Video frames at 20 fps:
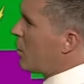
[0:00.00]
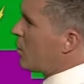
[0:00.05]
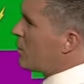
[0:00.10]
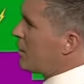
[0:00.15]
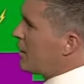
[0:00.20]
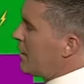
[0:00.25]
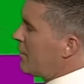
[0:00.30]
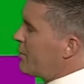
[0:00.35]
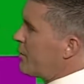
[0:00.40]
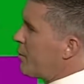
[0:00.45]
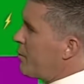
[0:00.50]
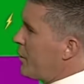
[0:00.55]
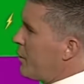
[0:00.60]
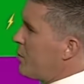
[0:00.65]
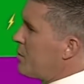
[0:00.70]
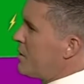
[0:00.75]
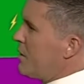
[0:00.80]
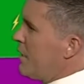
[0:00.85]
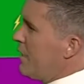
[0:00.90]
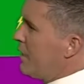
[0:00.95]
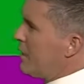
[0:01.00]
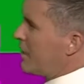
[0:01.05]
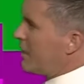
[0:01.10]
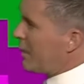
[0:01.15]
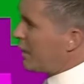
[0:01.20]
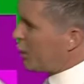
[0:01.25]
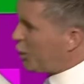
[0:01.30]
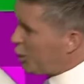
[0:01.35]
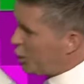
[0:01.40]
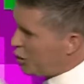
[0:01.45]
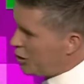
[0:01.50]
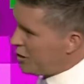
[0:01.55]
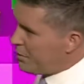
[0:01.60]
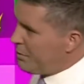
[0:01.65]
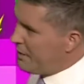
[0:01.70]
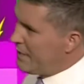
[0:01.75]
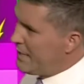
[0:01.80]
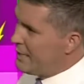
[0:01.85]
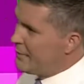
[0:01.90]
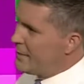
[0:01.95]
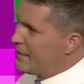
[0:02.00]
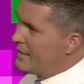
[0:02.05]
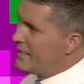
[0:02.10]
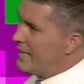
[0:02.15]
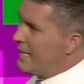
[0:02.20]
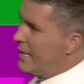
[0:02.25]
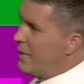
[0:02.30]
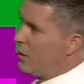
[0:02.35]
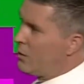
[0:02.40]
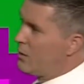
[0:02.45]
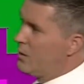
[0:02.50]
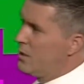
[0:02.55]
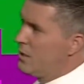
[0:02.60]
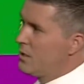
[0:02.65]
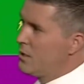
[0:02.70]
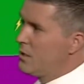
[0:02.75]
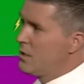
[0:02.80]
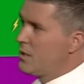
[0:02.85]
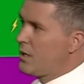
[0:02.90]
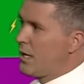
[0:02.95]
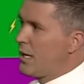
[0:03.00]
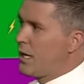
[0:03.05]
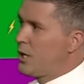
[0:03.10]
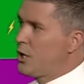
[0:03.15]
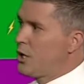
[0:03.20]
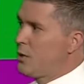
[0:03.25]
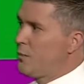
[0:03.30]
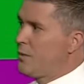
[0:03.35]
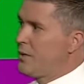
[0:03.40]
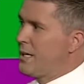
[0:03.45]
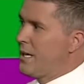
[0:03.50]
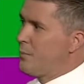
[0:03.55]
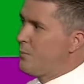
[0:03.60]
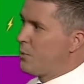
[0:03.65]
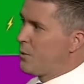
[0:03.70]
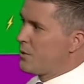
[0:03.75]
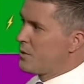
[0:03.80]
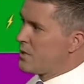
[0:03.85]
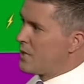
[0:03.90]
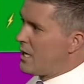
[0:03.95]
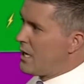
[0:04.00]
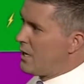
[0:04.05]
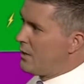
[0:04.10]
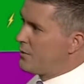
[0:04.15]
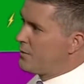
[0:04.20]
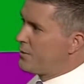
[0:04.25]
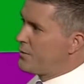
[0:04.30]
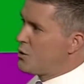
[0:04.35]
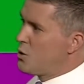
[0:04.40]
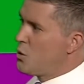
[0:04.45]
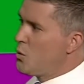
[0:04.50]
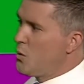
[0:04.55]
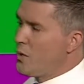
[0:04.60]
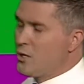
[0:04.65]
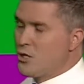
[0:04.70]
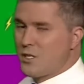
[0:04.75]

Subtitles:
cold enough to produce hail that could be coming down and could be upwards of 2